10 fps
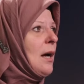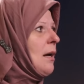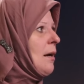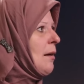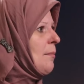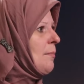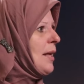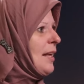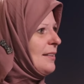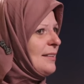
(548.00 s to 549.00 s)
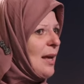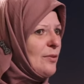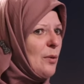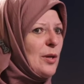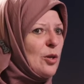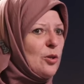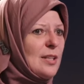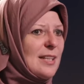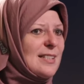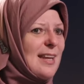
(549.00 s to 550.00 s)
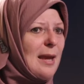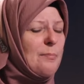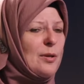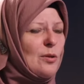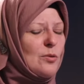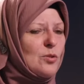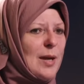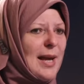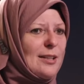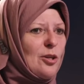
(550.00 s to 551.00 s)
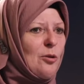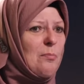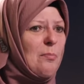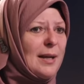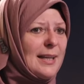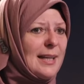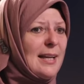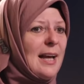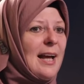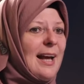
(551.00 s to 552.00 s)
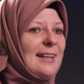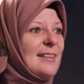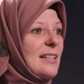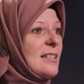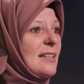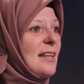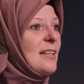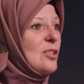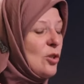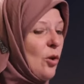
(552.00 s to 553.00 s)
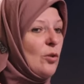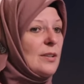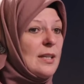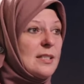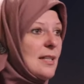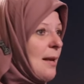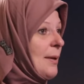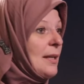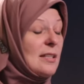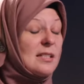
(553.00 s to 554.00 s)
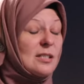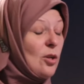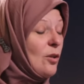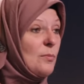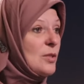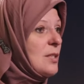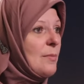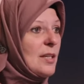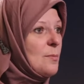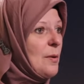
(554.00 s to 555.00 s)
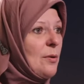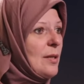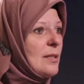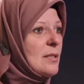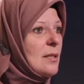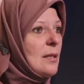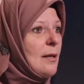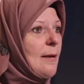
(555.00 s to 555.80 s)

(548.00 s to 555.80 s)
um, that, that we couldn't escape because we had no money. And this is not the Islamic, this is not the Muslim experience. Mm.